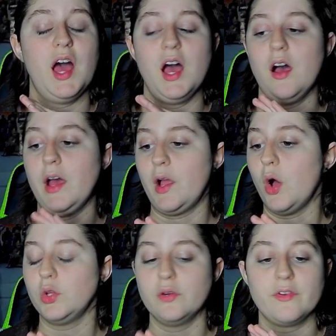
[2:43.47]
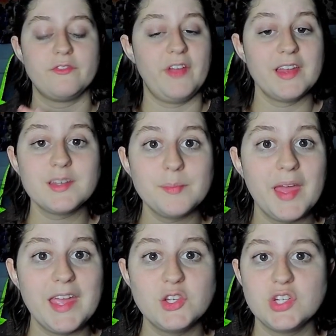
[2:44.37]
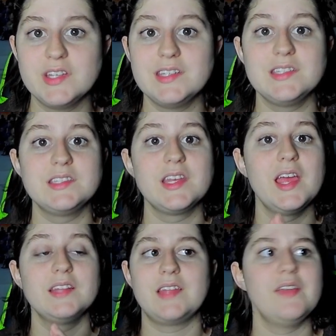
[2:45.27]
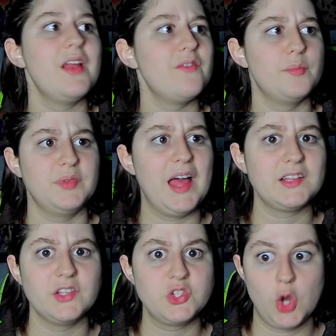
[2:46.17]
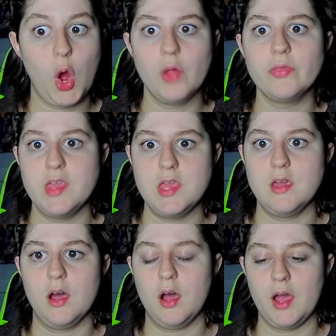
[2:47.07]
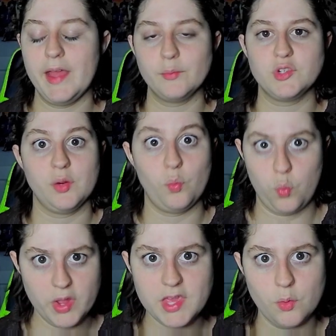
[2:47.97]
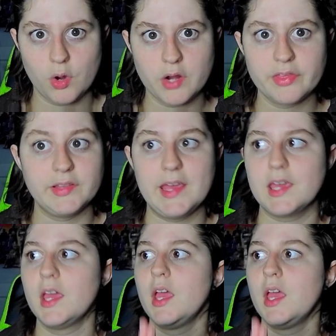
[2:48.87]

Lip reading: like all over fandom pages. They even have a blacklist on the Animal Jam wiki worth. Like,